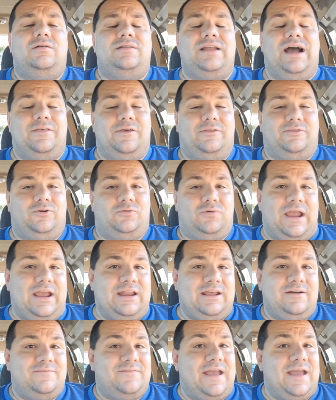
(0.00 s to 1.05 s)
that the
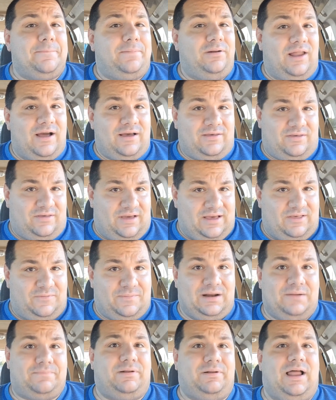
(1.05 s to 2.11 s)
rating of A+ has
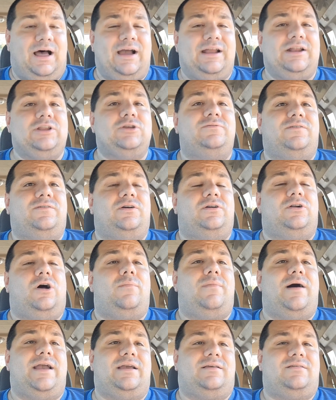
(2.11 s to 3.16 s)
been applied and you've heard
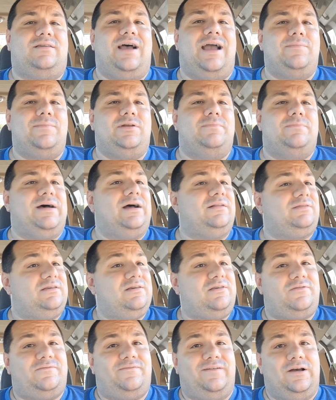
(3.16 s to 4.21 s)
all my excitement about
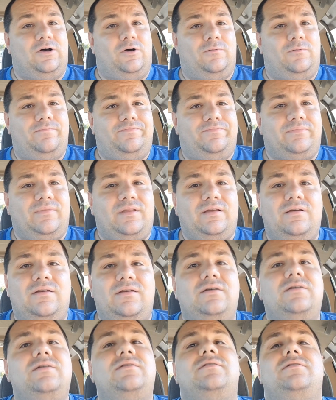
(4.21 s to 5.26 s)
this film,
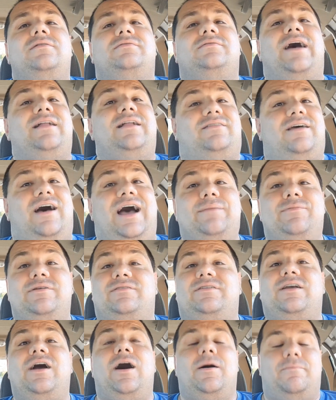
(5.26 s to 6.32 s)
that time
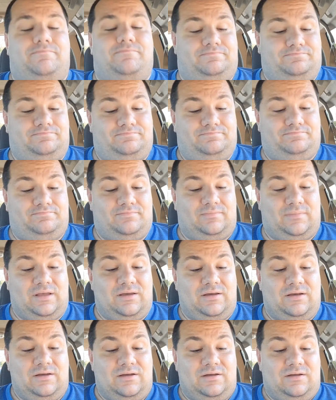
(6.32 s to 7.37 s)
has come.
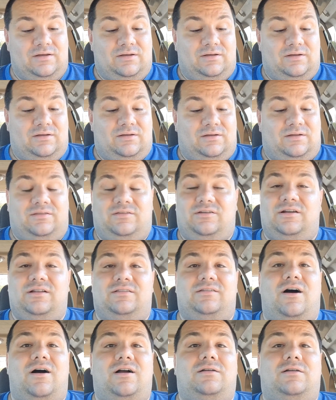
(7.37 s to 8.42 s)
It's going
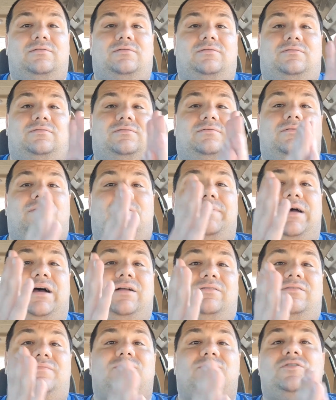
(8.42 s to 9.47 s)
to talk
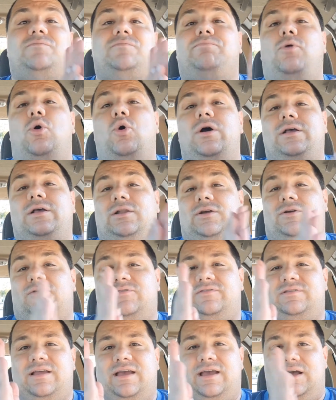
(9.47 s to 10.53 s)
about some
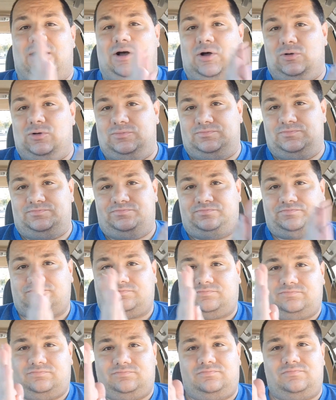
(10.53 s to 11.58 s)
spoilers now.
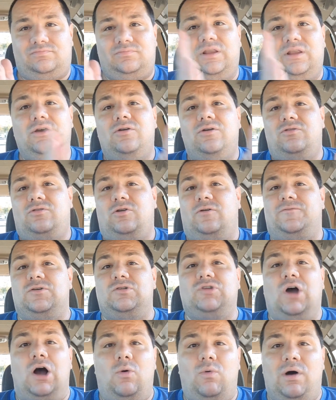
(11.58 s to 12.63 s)
So if
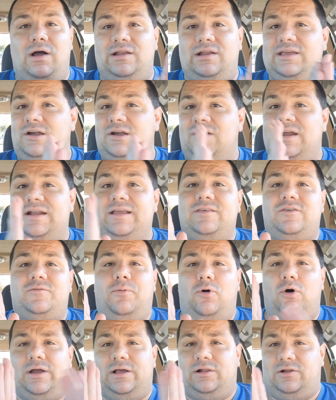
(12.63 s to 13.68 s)
you don't want to hear any
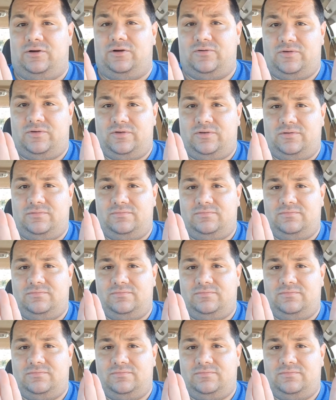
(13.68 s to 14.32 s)
spoilers,